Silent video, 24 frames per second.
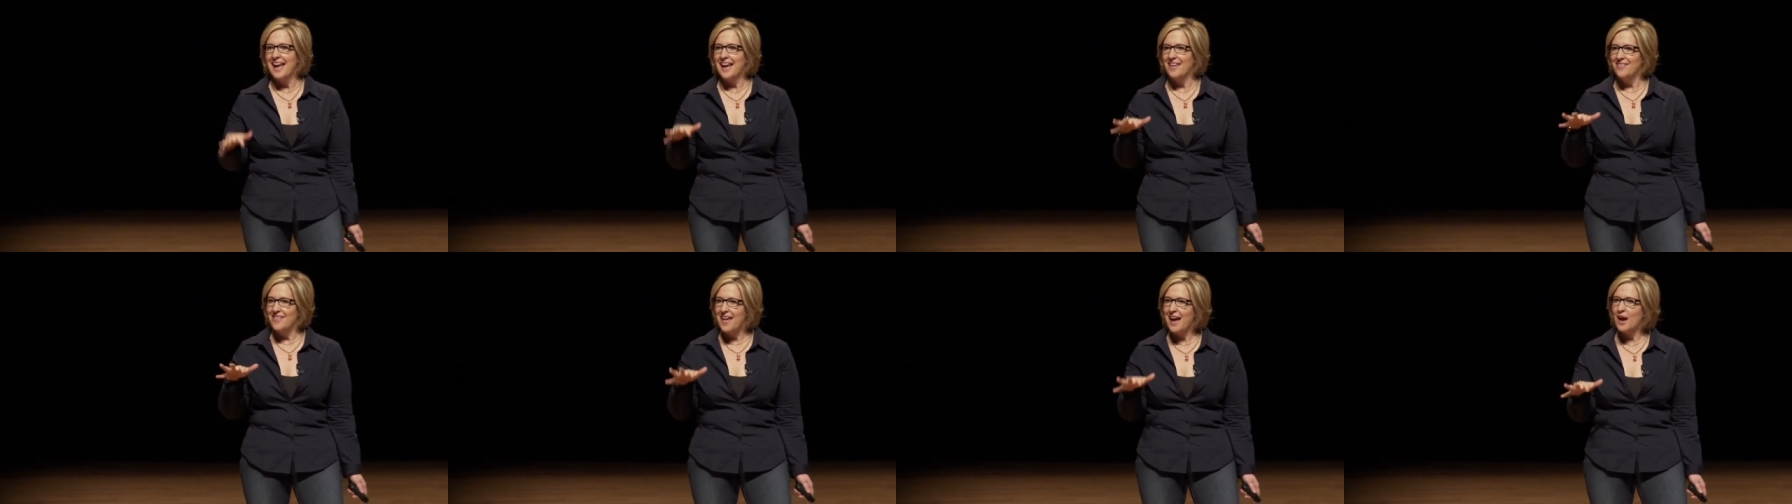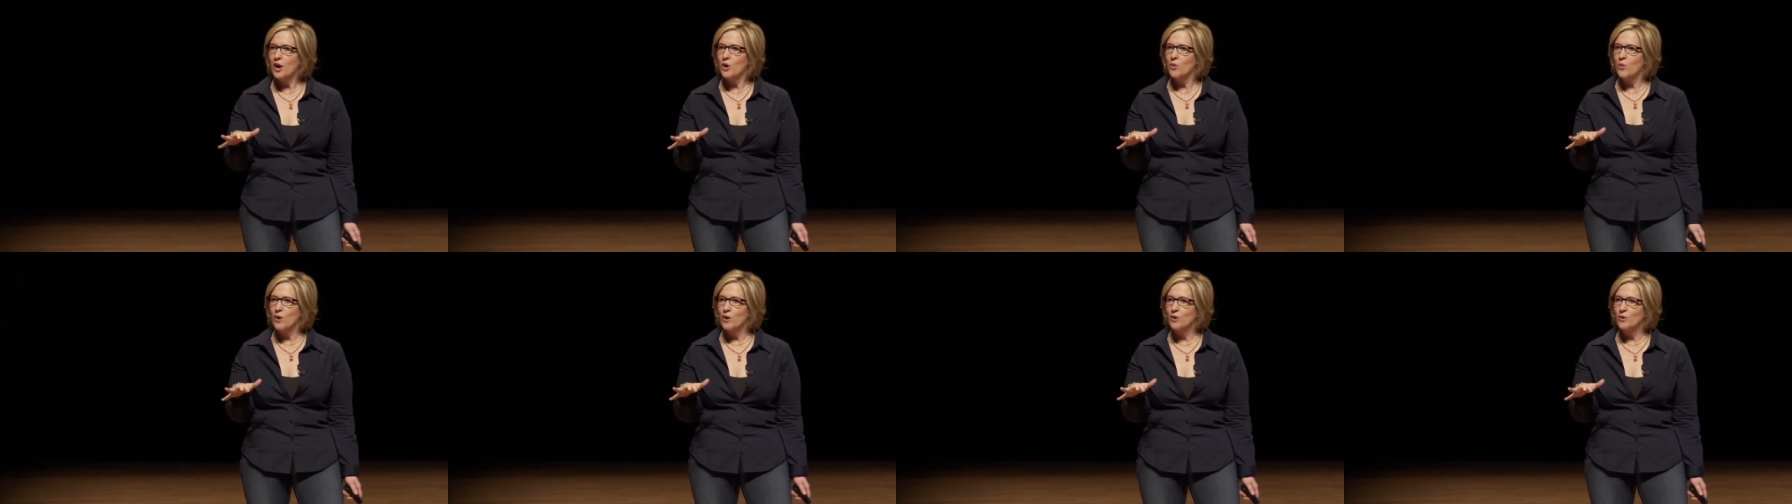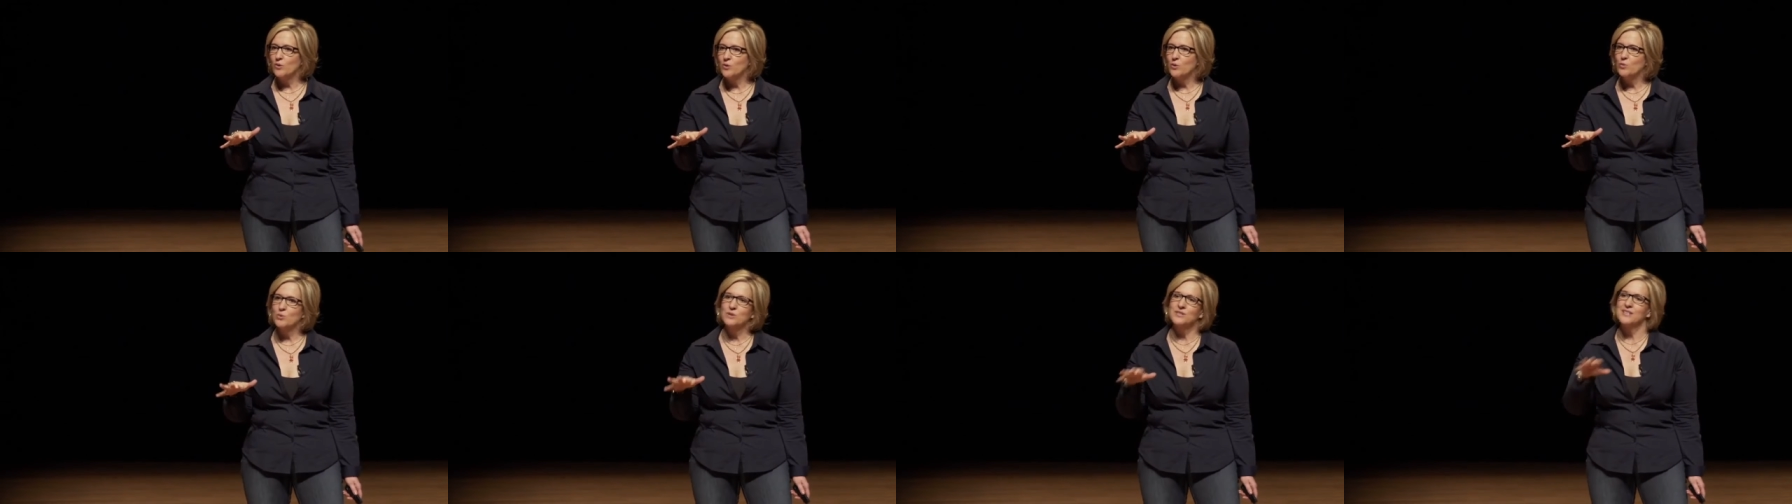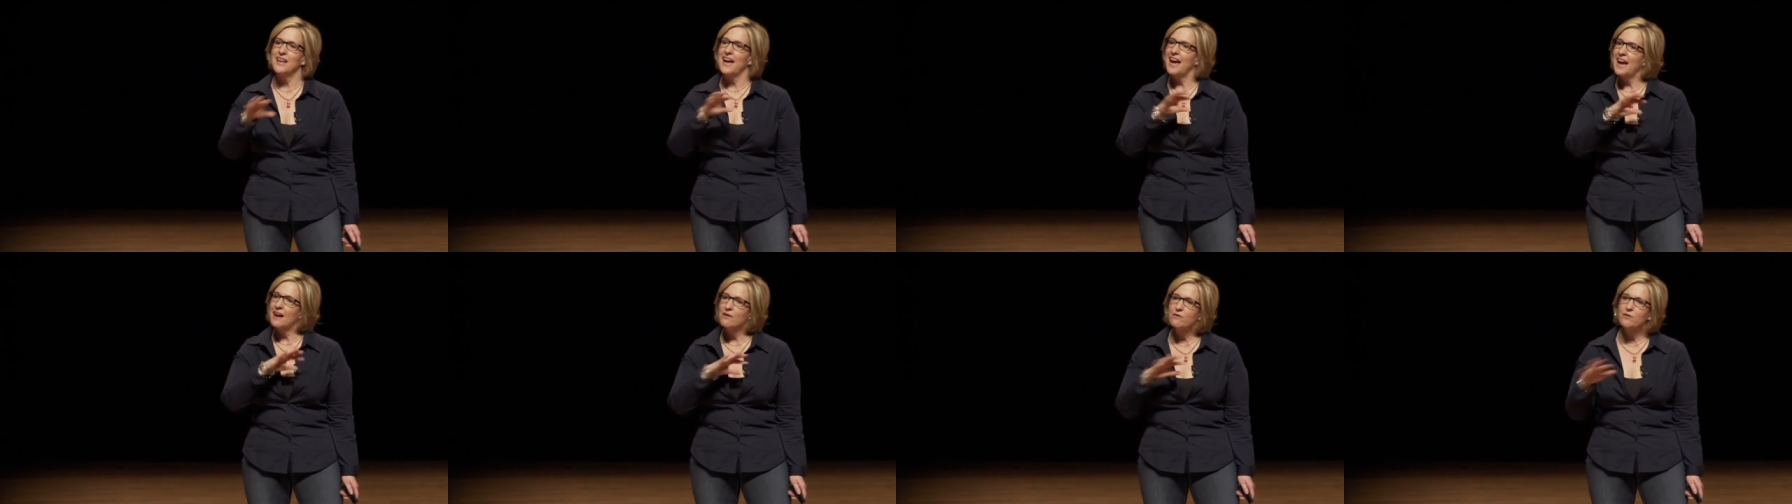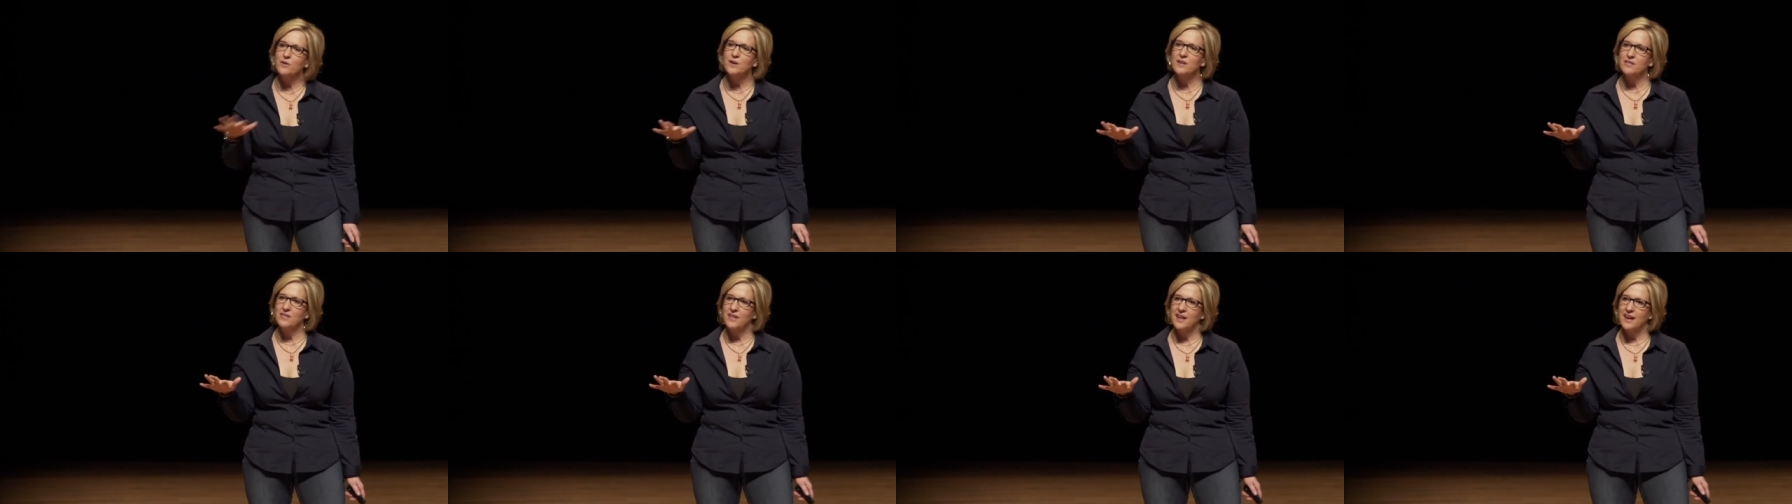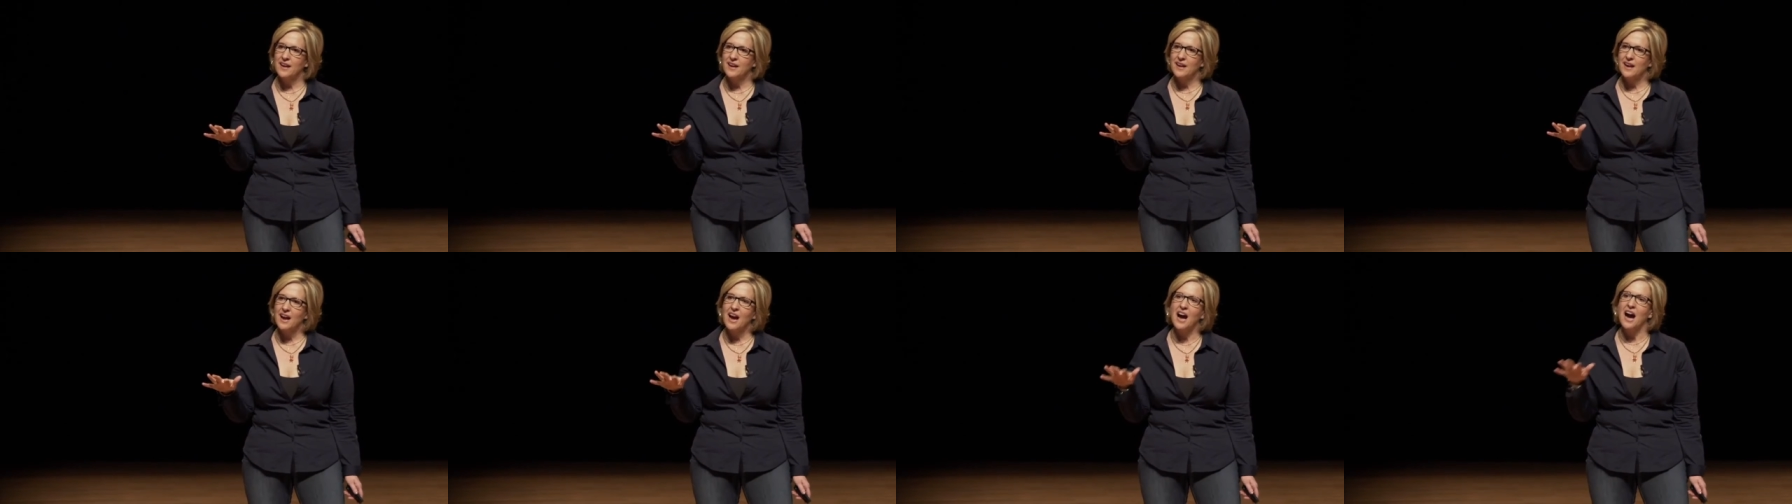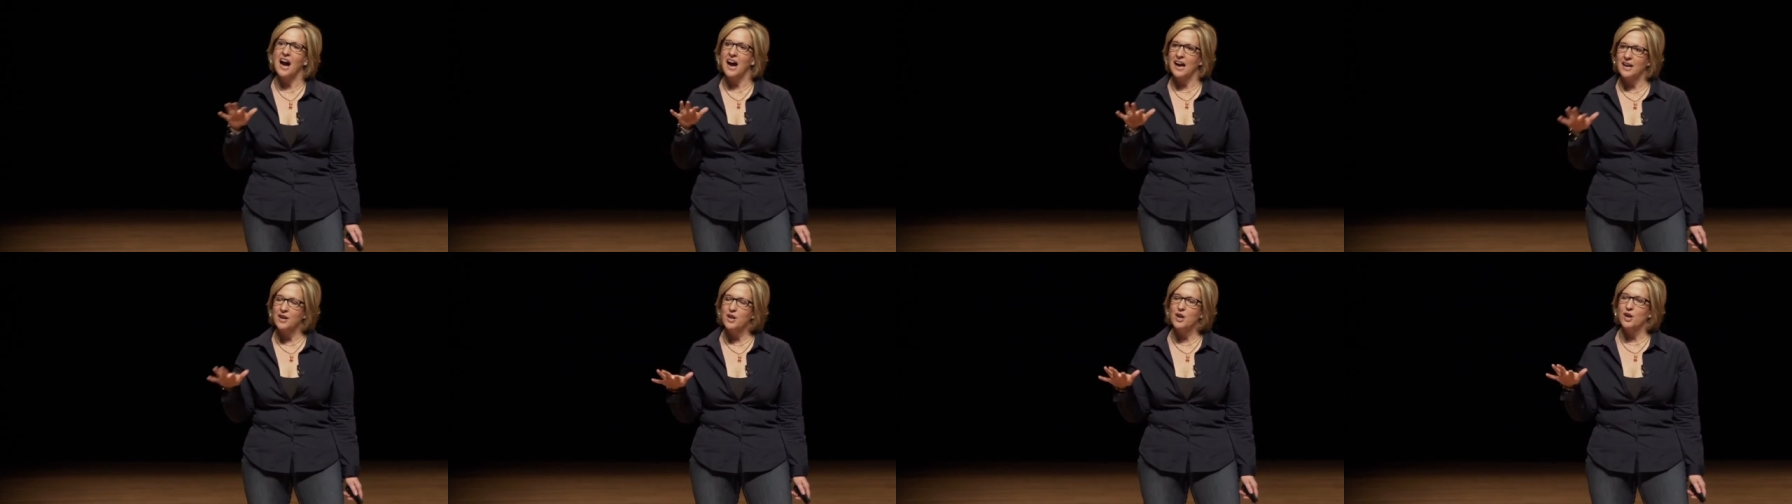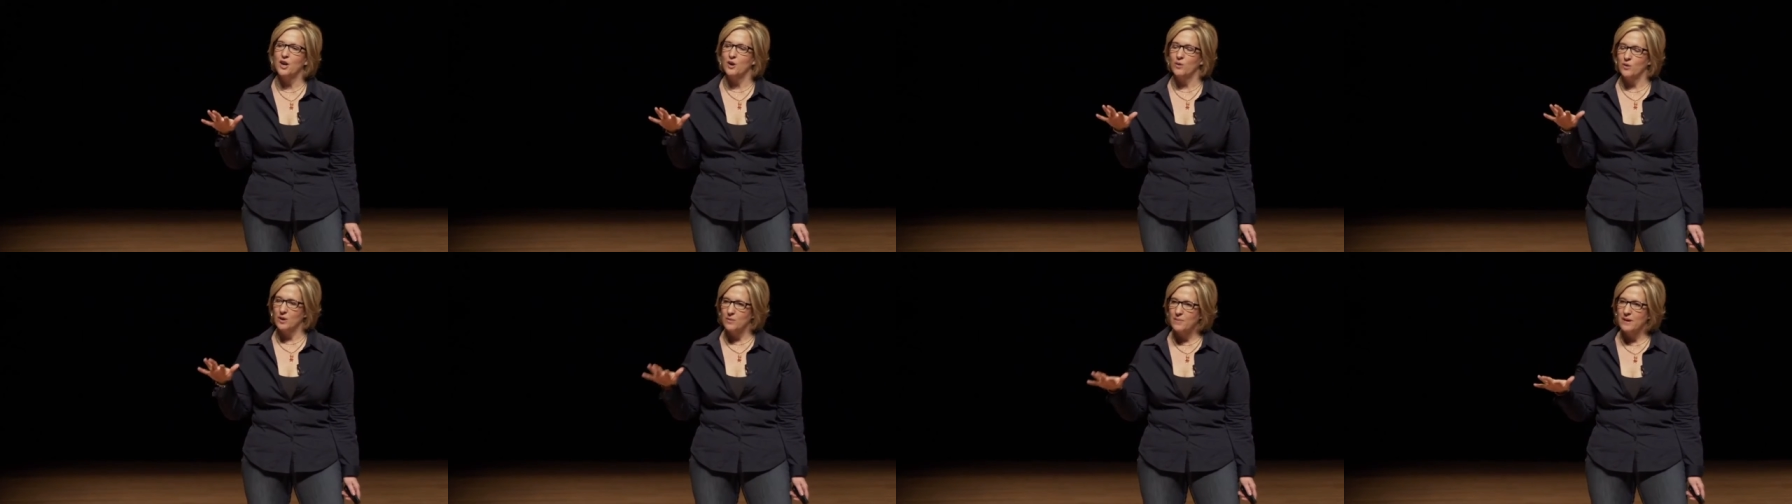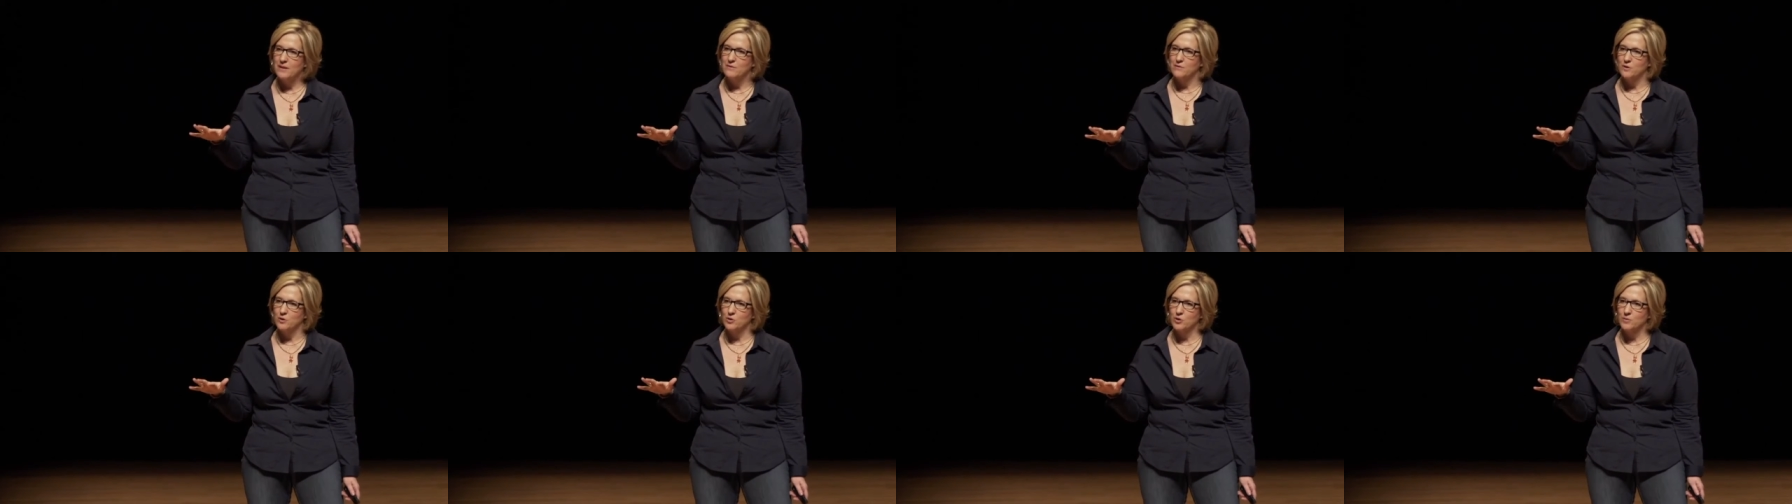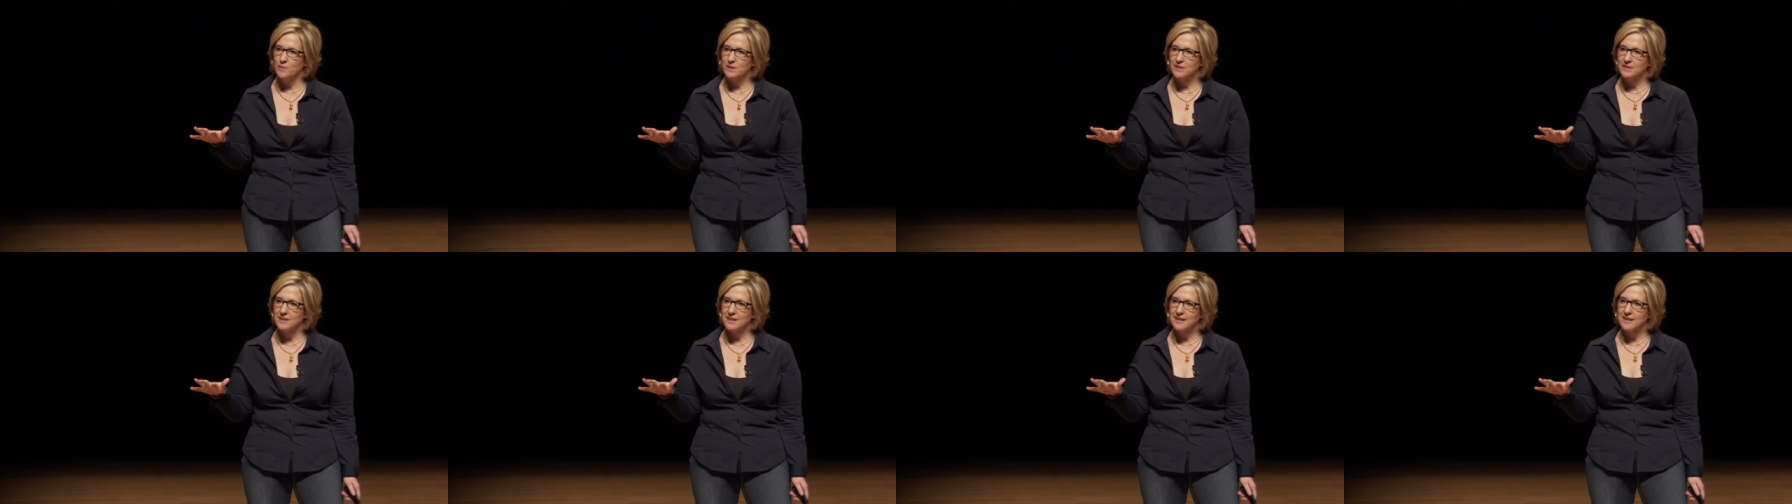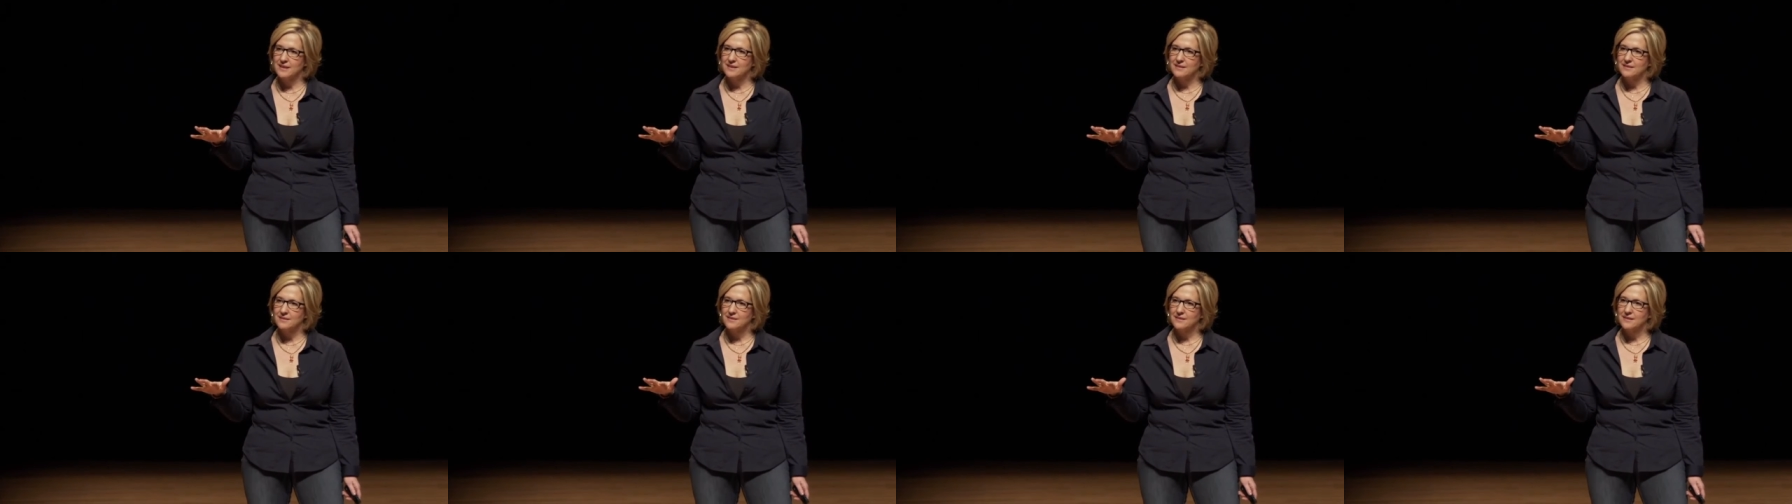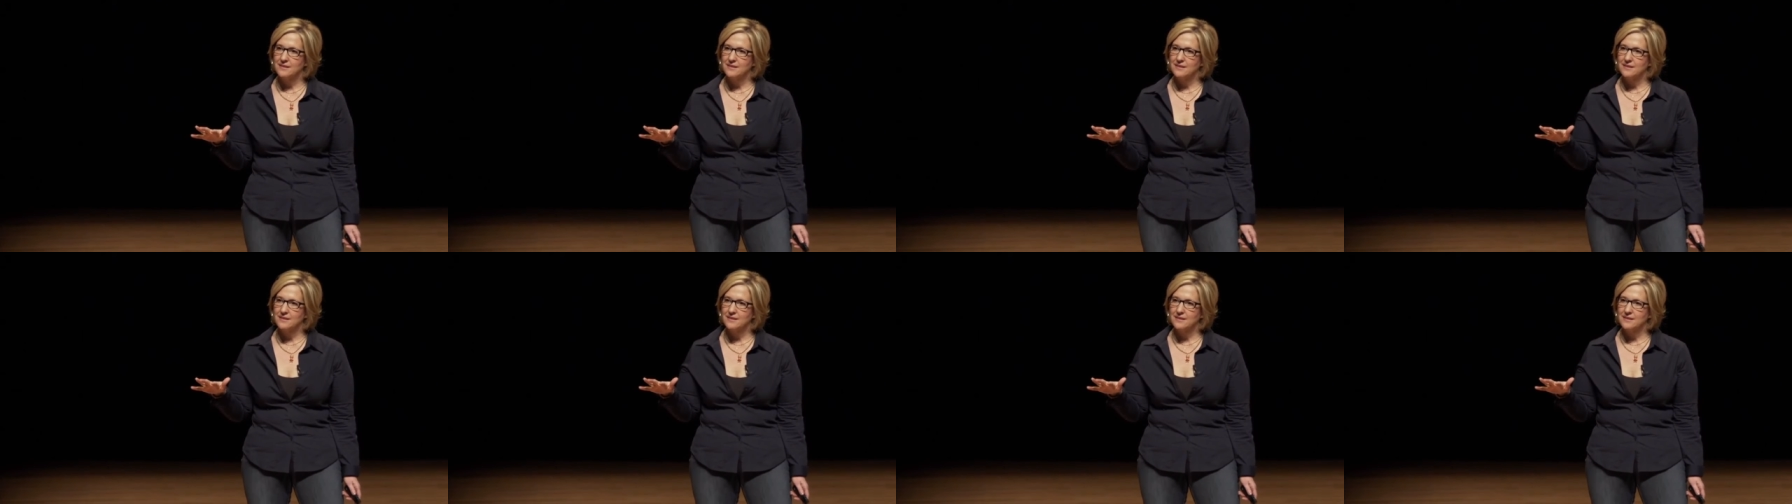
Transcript: and that quote was everything I know about vulnerability.